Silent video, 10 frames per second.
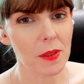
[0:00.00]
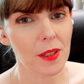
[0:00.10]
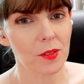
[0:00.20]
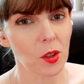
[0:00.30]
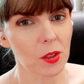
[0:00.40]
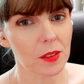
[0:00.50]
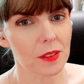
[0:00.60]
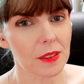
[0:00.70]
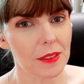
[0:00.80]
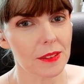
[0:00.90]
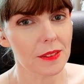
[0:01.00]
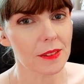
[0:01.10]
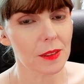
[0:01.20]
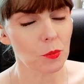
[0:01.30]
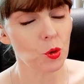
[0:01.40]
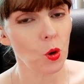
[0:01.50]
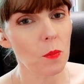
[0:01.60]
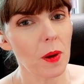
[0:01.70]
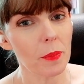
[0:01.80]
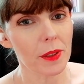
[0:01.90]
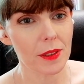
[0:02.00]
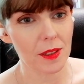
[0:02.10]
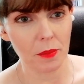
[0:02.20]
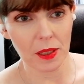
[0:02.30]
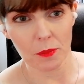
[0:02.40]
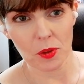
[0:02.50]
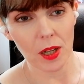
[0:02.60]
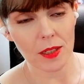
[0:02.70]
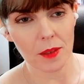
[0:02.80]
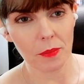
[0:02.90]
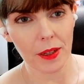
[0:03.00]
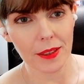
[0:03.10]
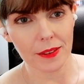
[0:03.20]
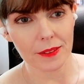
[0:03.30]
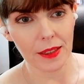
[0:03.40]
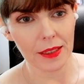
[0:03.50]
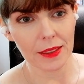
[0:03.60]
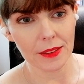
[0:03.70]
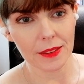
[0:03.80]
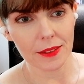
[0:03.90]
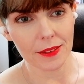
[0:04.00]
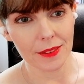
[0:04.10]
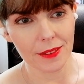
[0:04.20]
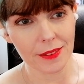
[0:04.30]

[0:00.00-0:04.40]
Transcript: Maybe they've got some trauma because they've been abducted by aliens?